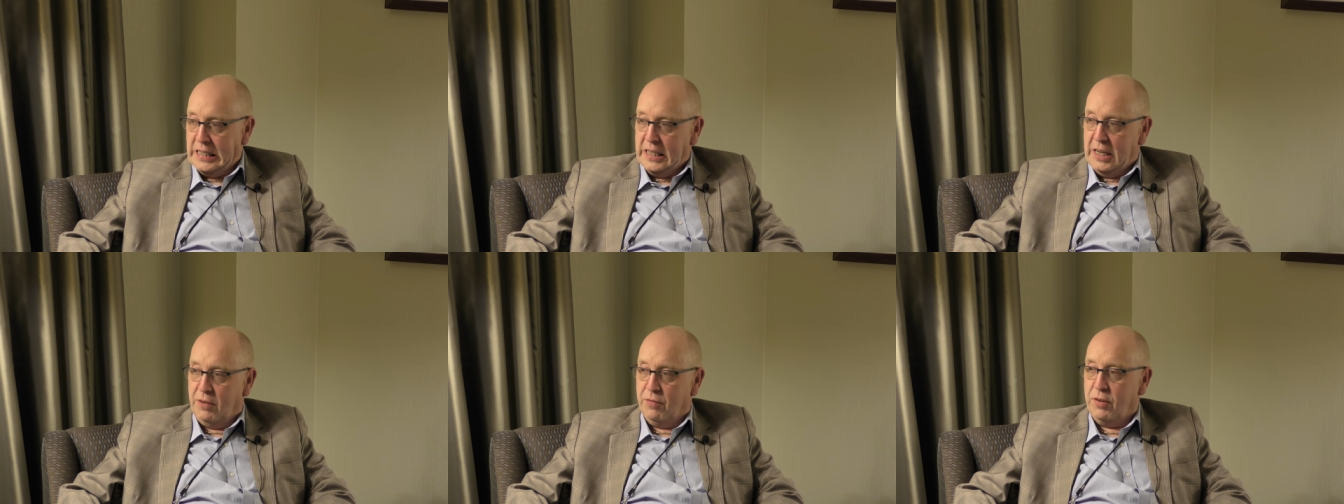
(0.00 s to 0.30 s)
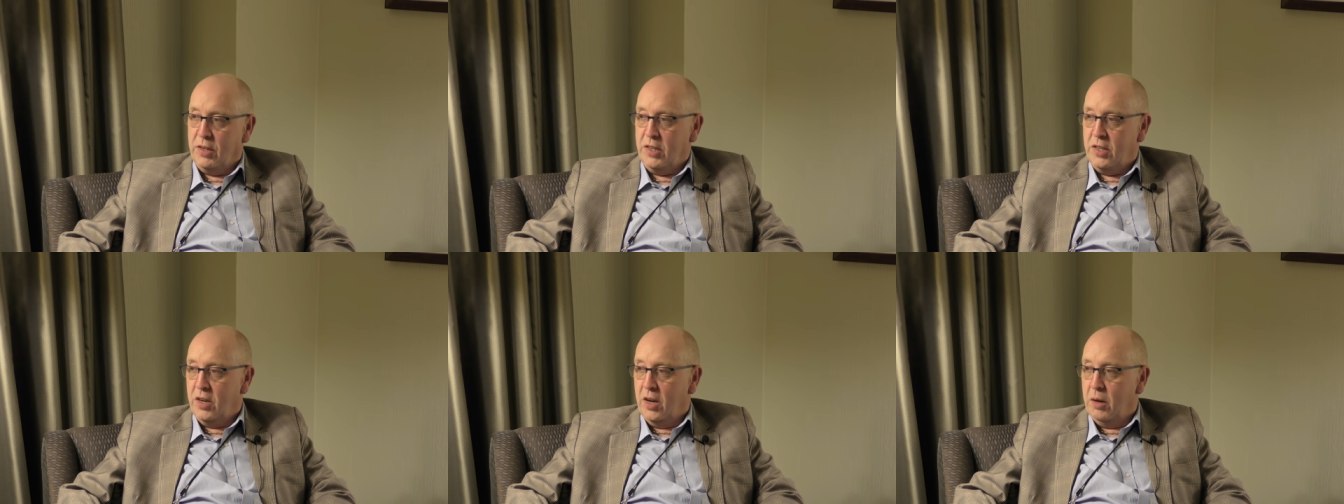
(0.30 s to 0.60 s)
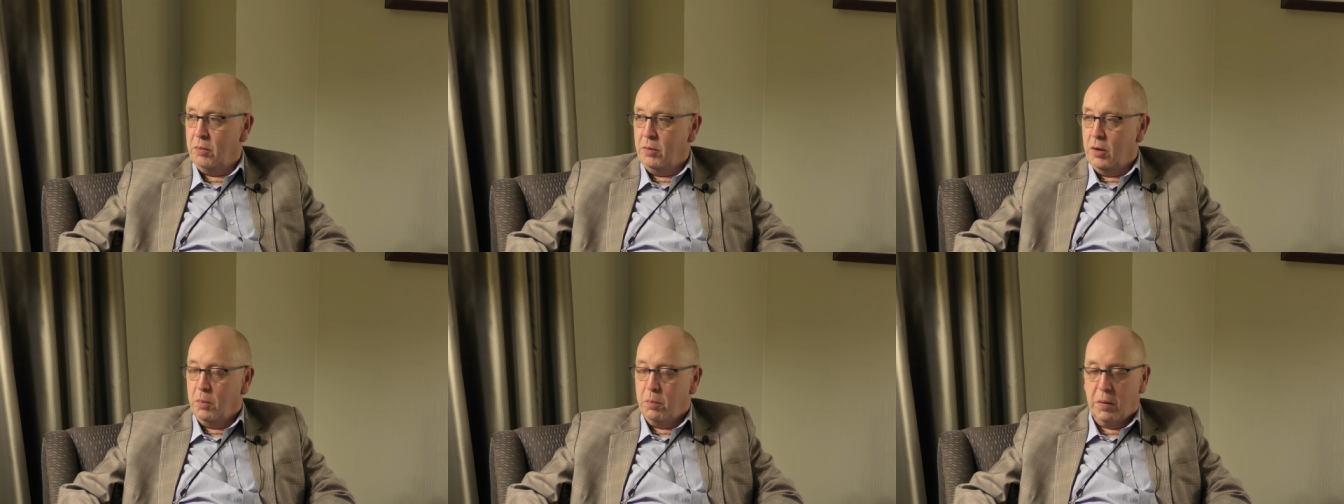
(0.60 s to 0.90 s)
every
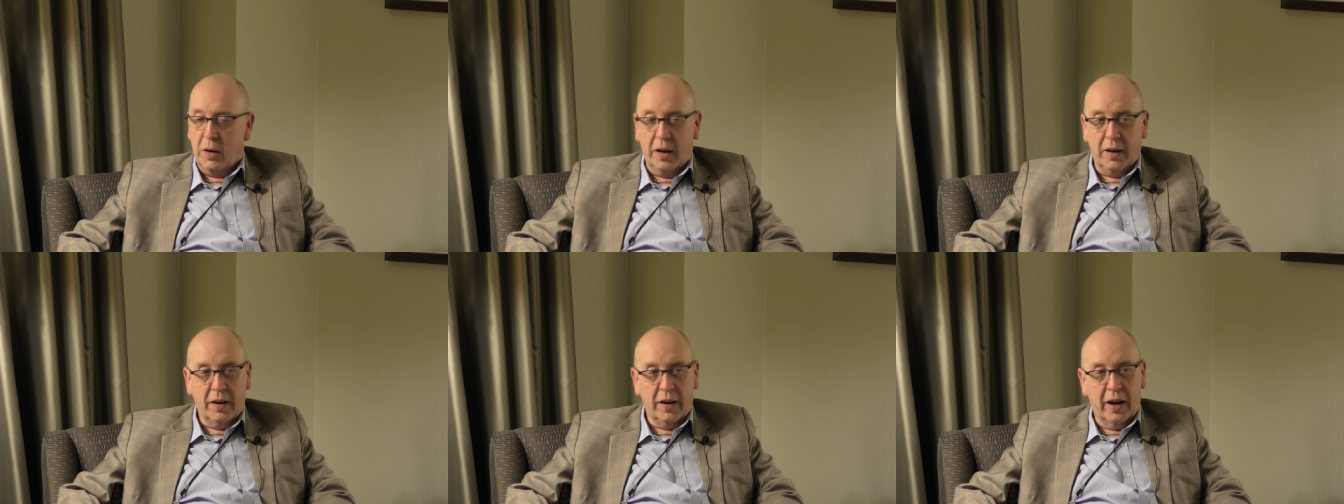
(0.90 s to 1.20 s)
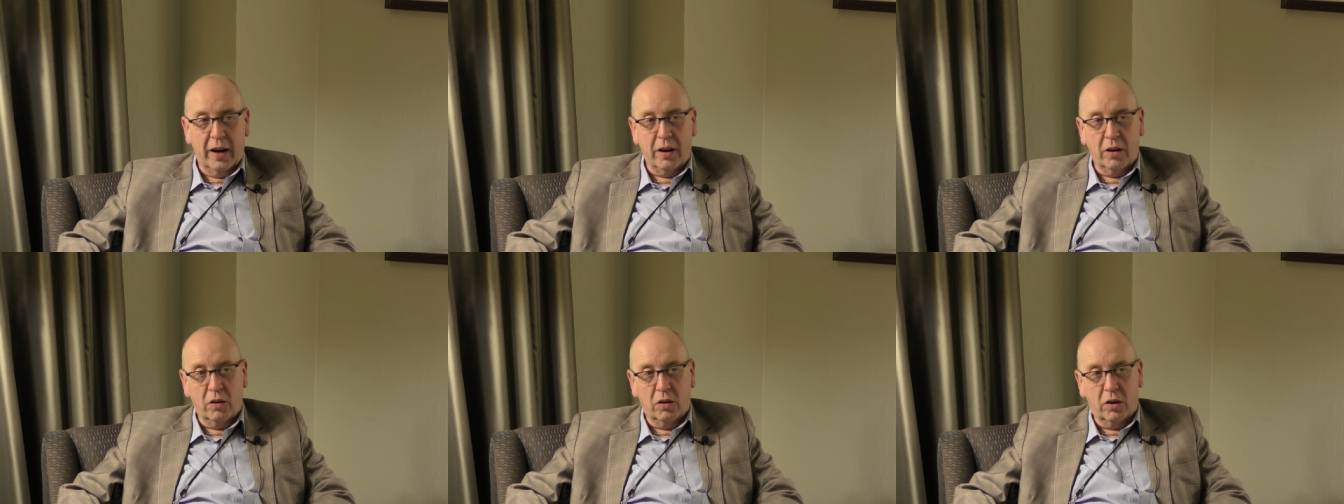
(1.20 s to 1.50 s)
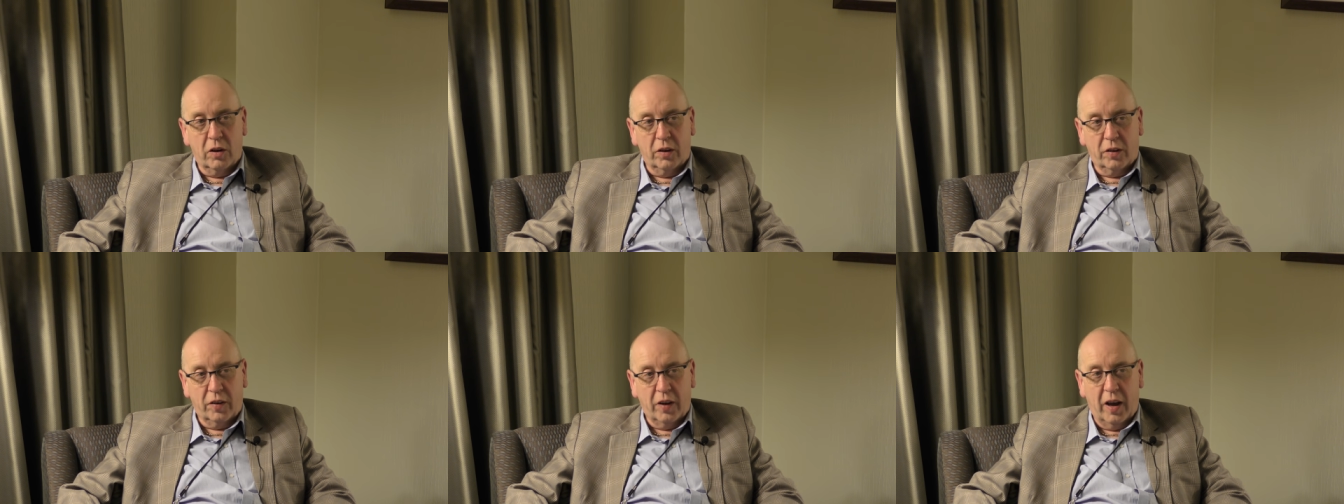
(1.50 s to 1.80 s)
time you played an analog
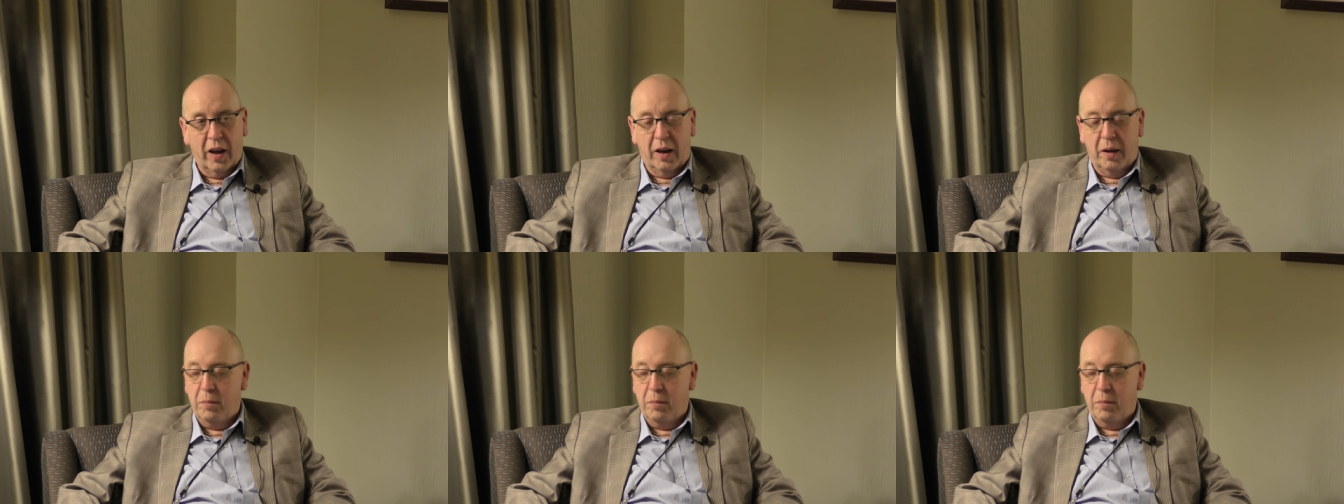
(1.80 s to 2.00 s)
cassette,